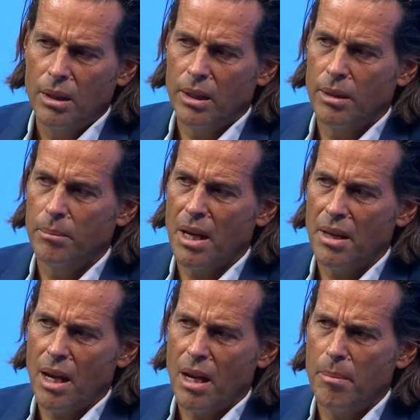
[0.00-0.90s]
um, I, I,
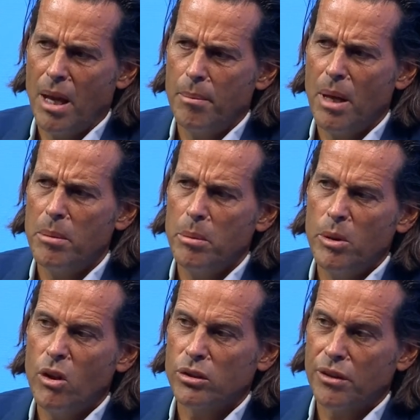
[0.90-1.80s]
maybe
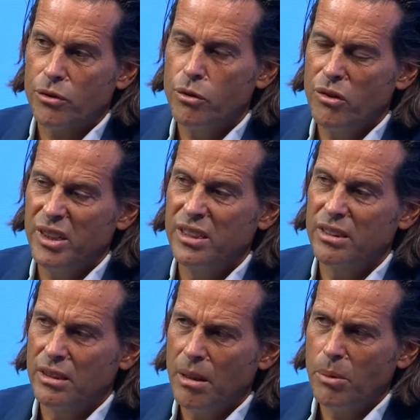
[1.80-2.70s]
because of two
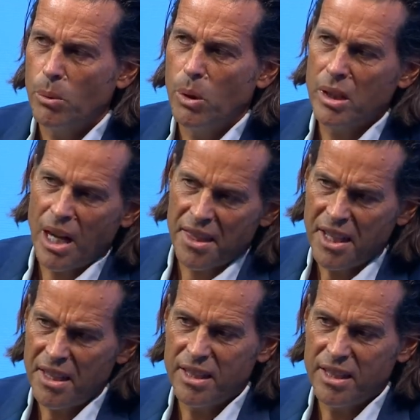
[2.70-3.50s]
reasons. Number one, I think in the